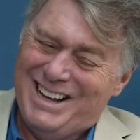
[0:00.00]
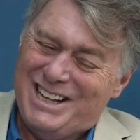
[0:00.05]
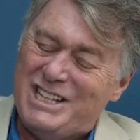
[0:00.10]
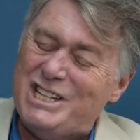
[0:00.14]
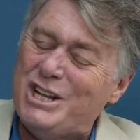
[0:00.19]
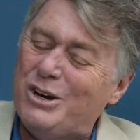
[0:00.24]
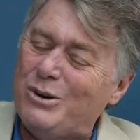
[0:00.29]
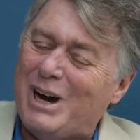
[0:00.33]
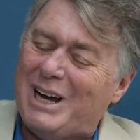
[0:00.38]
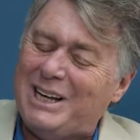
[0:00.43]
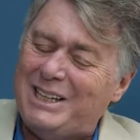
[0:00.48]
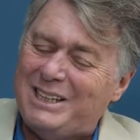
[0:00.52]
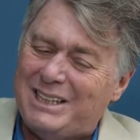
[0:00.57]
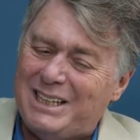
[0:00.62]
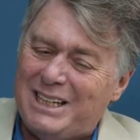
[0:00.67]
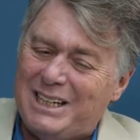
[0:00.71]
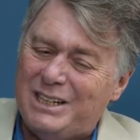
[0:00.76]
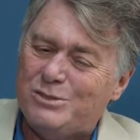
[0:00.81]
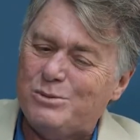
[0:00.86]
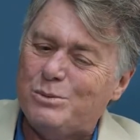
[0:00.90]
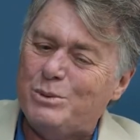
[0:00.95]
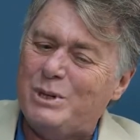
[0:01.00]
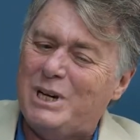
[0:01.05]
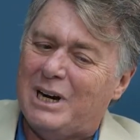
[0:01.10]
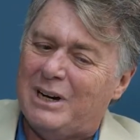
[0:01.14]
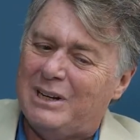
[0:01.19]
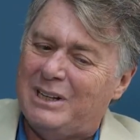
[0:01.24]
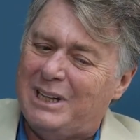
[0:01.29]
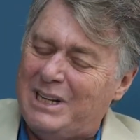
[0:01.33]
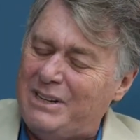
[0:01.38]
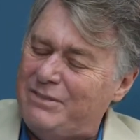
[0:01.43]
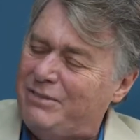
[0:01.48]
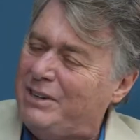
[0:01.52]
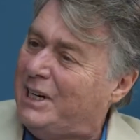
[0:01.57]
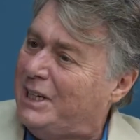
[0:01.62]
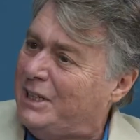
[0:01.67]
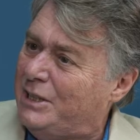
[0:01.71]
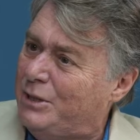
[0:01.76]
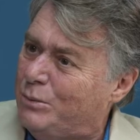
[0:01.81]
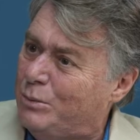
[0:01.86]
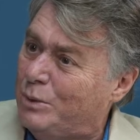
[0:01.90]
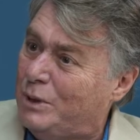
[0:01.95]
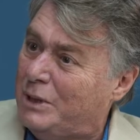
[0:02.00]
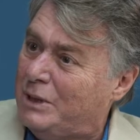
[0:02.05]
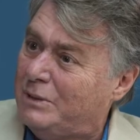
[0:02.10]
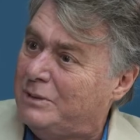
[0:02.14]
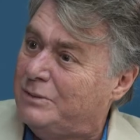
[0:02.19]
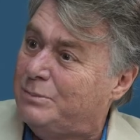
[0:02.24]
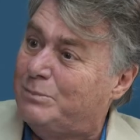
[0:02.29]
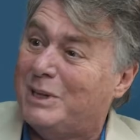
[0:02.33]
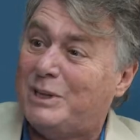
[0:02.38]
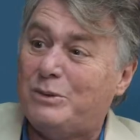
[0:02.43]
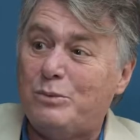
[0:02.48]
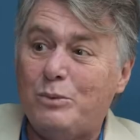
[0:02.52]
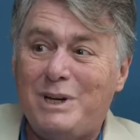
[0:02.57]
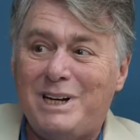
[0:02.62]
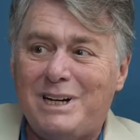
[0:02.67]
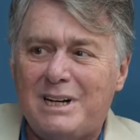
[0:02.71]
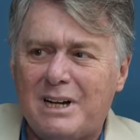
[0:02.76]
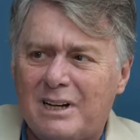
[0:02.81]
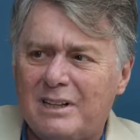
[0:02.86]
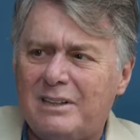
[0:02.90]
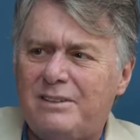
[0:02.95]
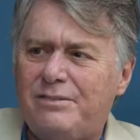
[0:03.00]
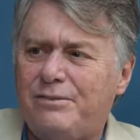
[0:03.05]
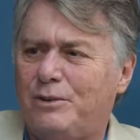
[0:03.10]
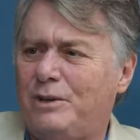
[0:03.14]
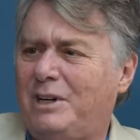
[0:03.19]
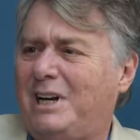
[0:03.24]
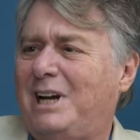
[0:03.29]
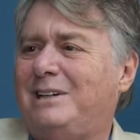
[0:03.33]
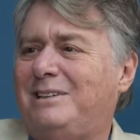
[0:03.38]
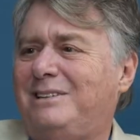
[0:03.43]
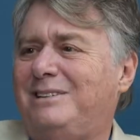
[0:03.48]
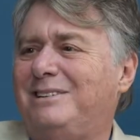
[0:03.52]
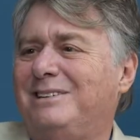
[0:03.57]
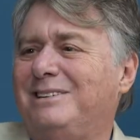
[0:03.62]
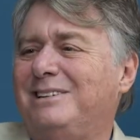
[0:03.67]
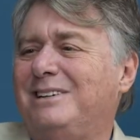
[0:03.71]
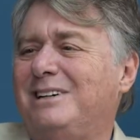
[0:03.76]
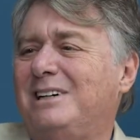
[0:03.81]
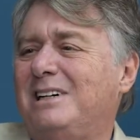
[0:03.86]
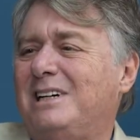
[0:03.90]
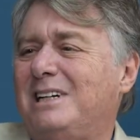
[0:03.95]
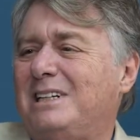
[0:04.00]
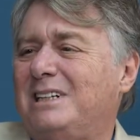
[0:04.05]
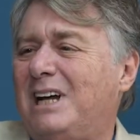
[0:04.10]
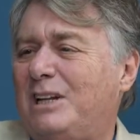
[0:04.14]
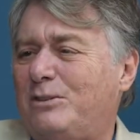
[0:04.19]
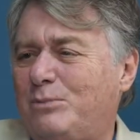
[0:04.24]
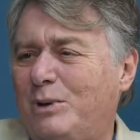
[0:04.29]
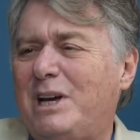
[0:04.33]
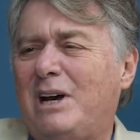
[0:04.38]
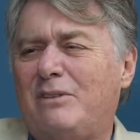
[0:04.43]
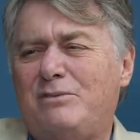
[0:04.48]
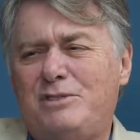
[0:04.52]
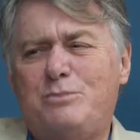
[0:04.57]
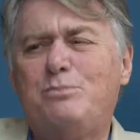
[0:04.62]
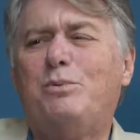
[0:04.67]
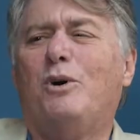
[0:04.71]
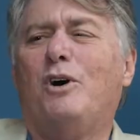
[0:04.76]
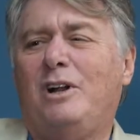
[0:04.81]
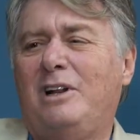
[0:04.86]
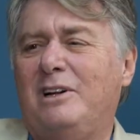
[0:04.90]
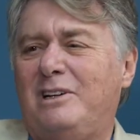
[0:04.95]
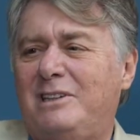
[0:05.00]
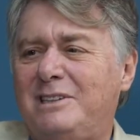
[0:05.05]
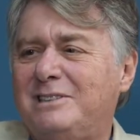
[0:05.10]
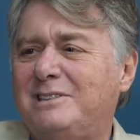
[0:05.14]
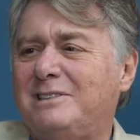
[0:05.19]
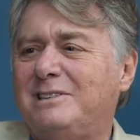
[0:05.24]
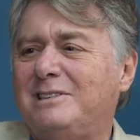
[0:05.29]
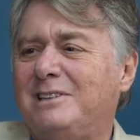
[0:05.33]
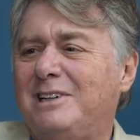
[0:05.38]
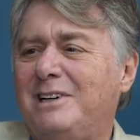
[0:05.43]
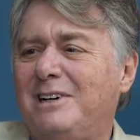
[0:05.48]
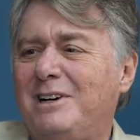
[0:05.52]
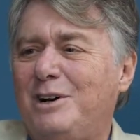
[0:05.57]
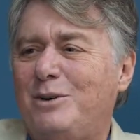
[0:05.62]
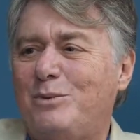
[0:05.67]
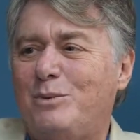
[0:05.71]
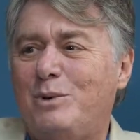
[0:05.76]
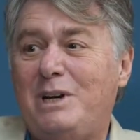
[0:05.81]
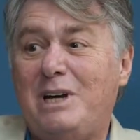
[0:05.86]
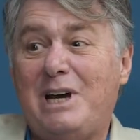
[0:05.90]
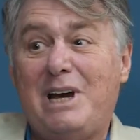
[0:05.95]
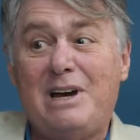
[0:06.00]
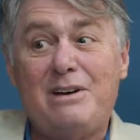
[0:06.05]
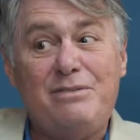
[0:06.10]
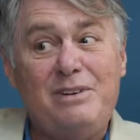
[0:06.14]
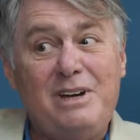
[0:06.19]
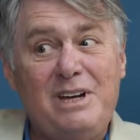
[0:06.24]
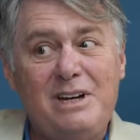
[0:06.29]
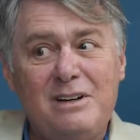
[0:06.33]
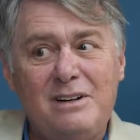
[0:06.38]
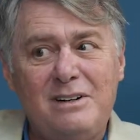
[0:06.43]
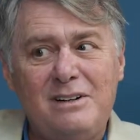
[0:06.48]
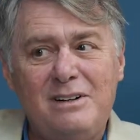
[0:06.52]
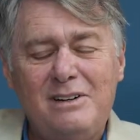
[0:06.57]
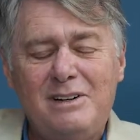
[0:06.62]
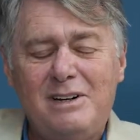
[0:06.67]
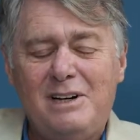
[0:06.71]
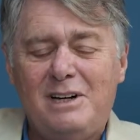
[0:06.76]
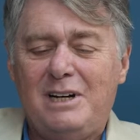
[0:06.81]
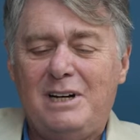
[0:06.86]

No, I think we are living a new world, but we can't forget that we have spoilers. We have here